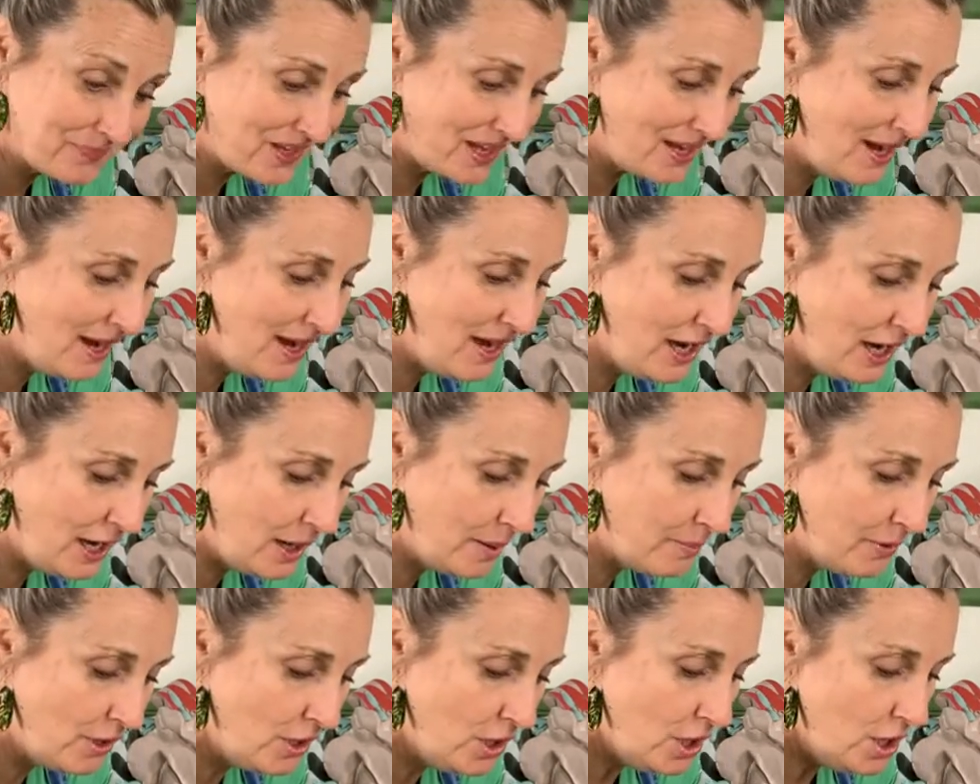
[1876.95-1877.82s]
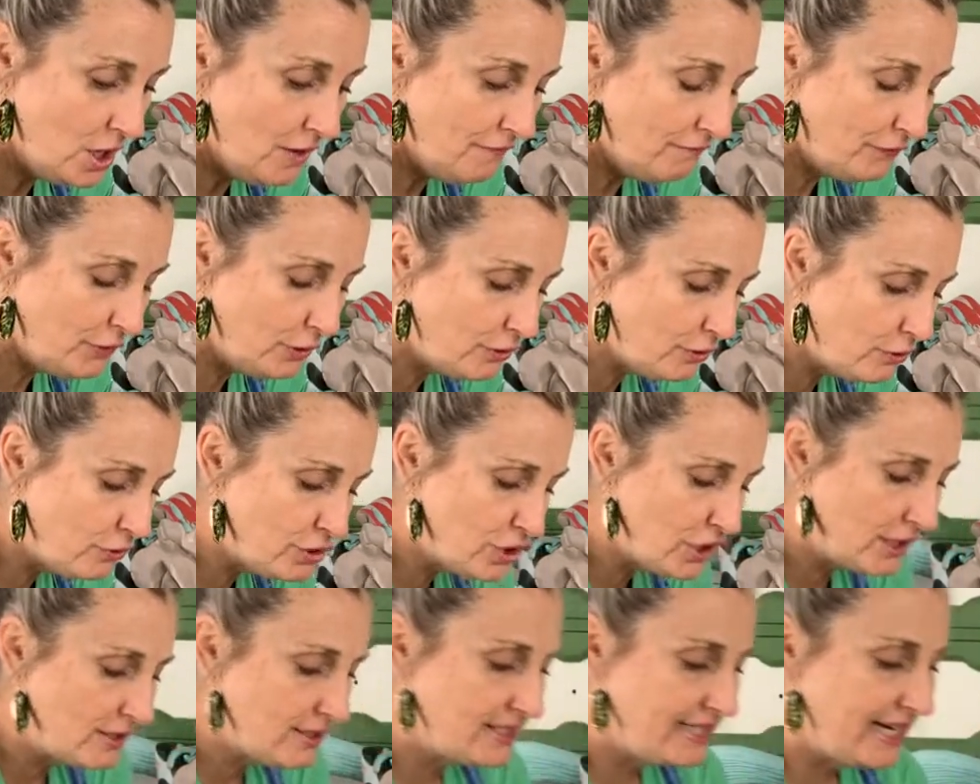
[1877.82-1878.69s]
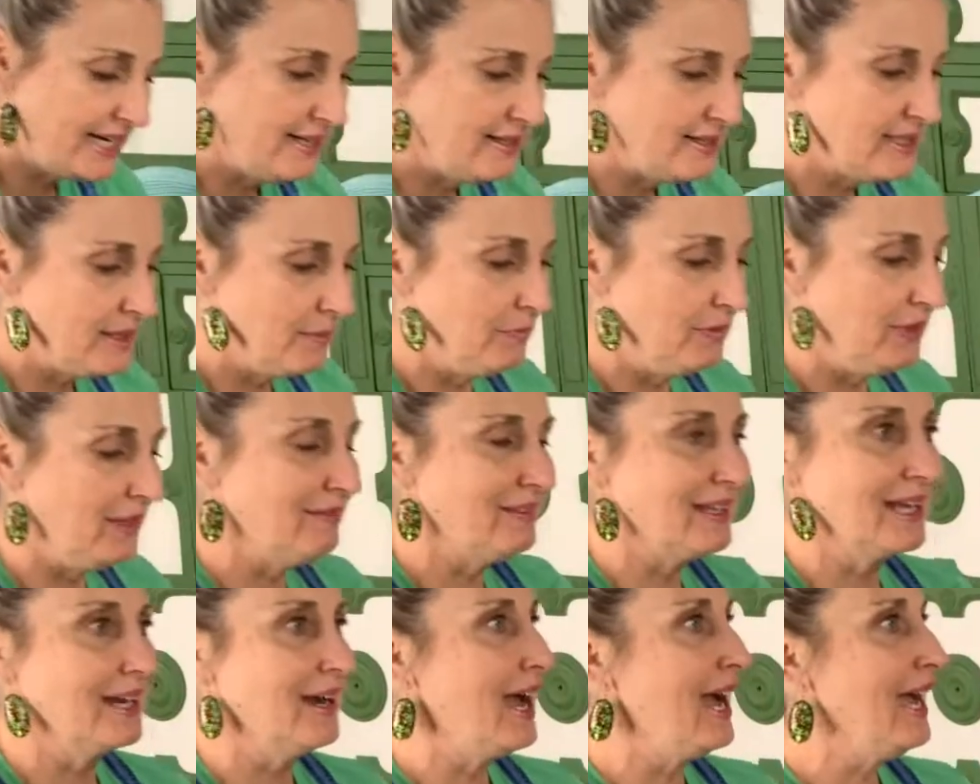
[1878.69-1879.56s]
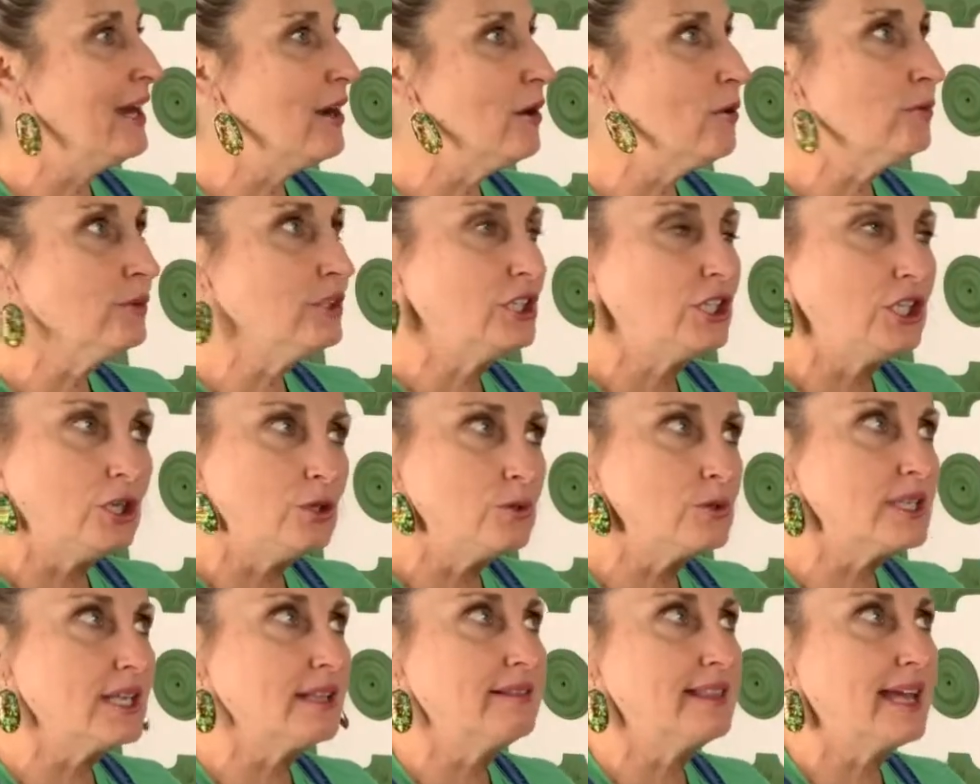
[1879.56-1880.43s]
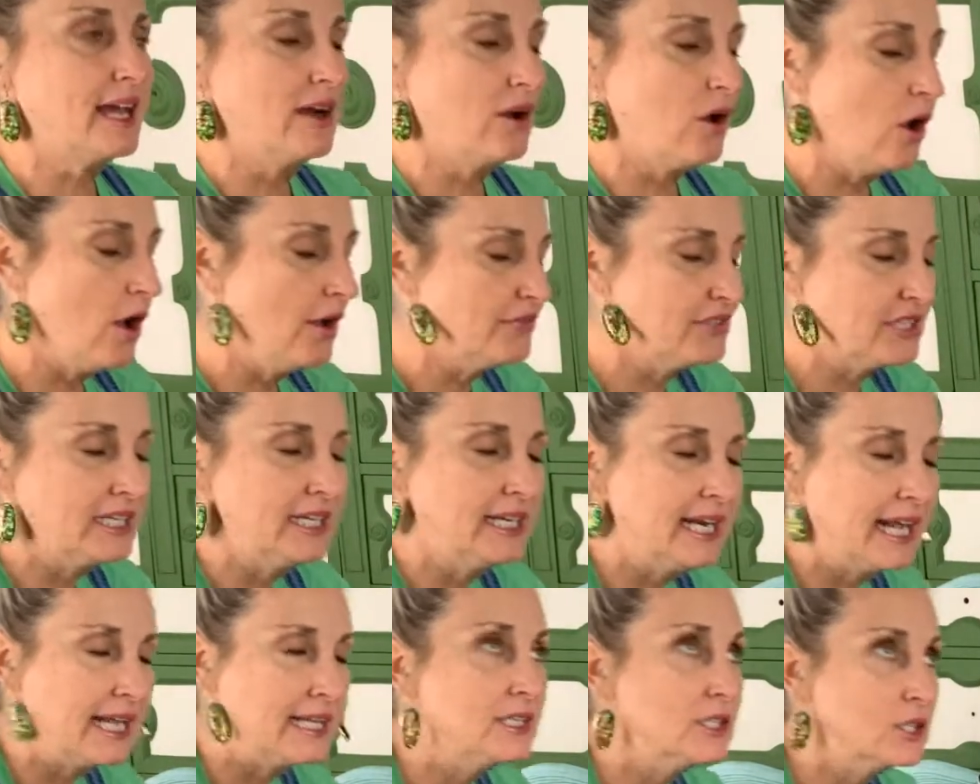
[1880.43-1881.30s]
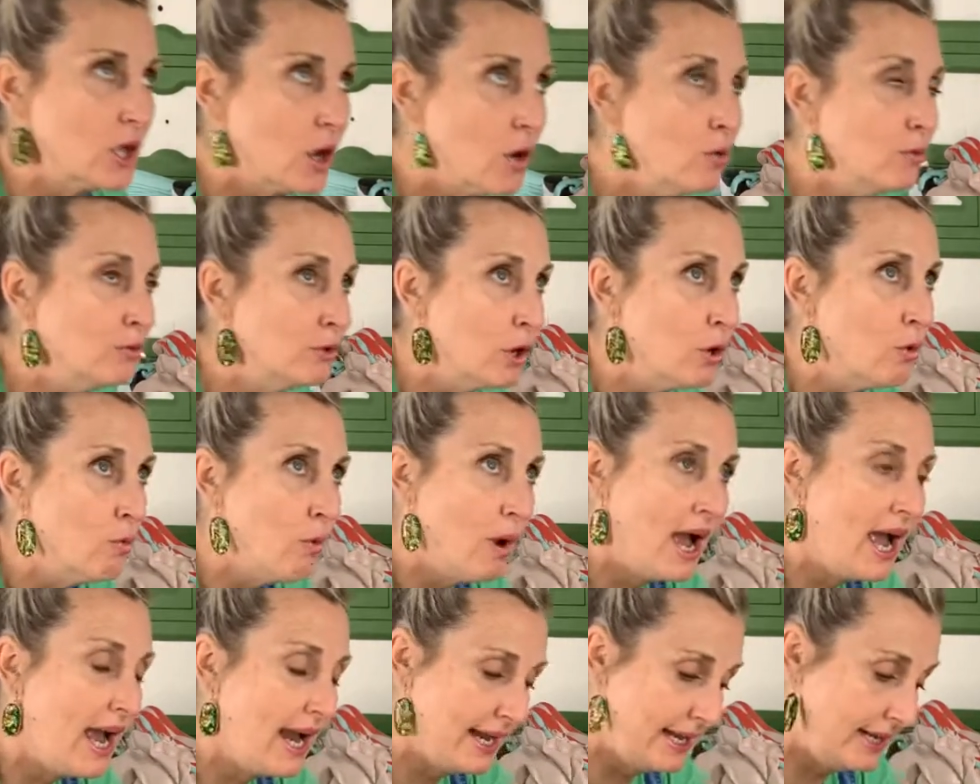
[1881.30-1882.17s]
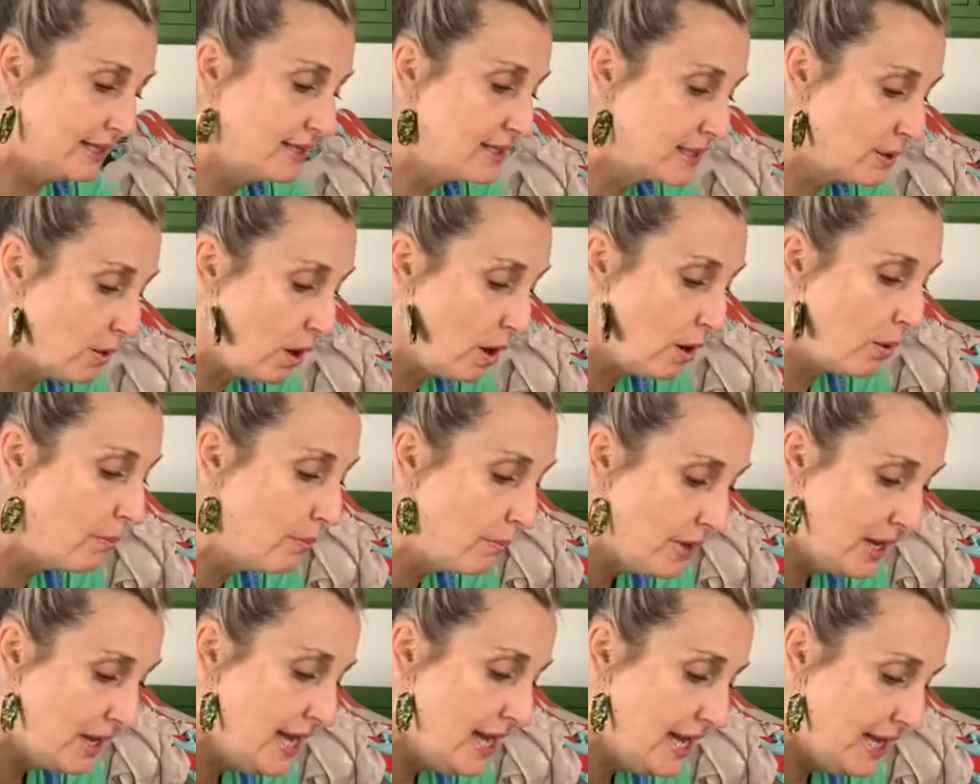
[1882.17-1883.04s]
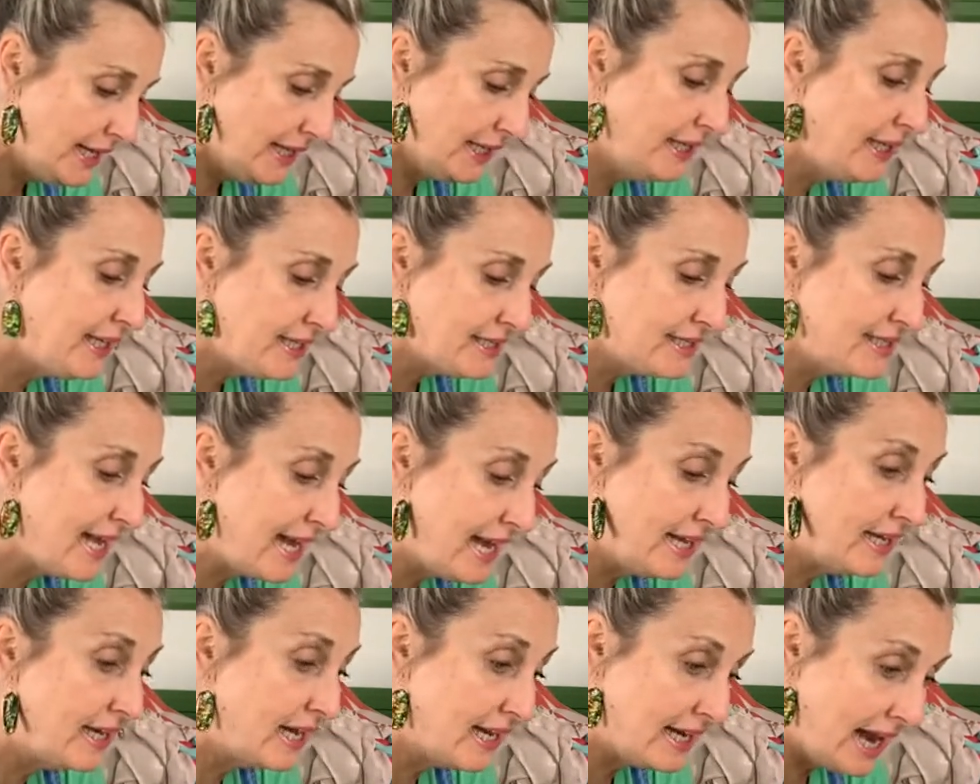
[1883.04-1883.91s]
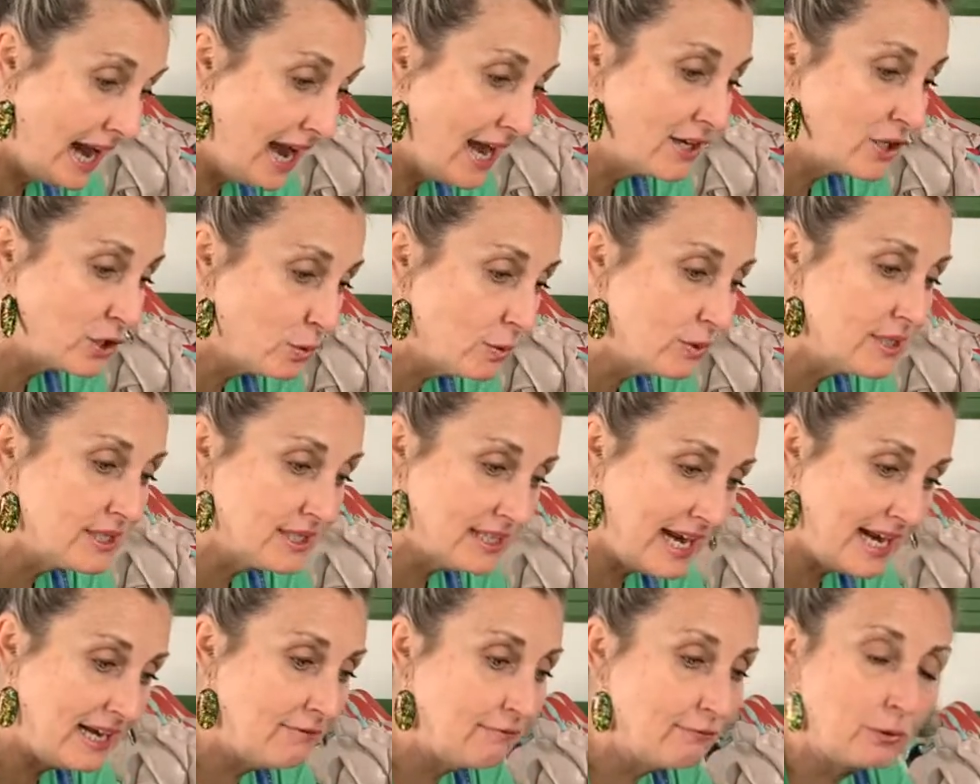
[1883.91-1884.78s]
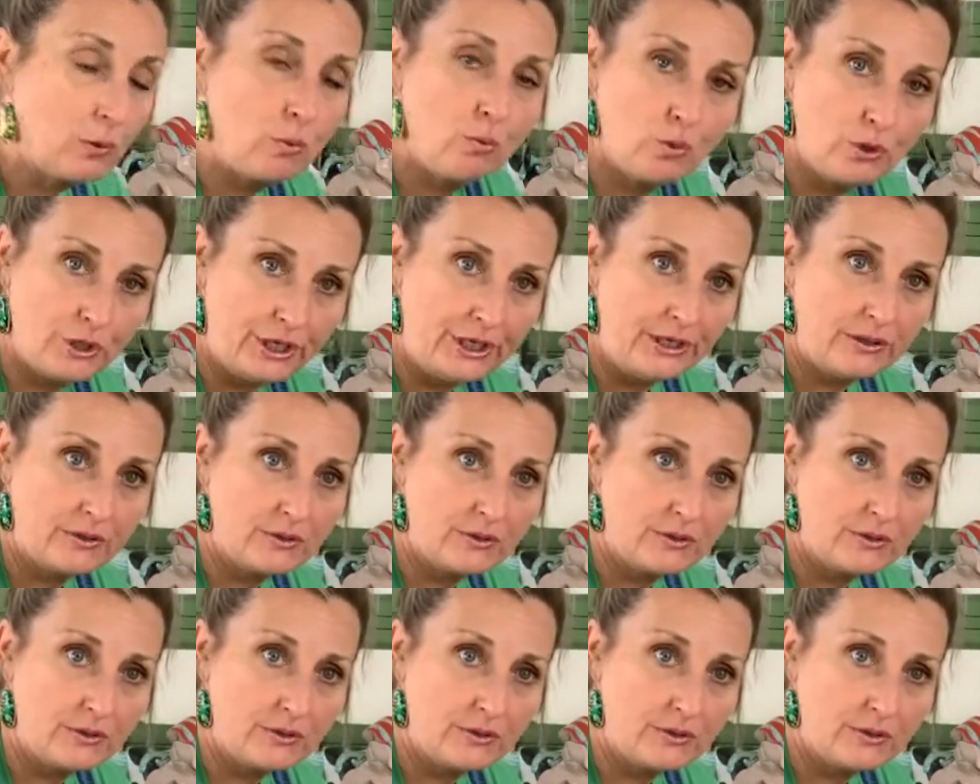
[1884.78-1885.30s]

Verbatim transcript: Um, Voodoo gel stain is something that I don't use it that often and I don't know why. It's a, it is an, an actual stain for wood.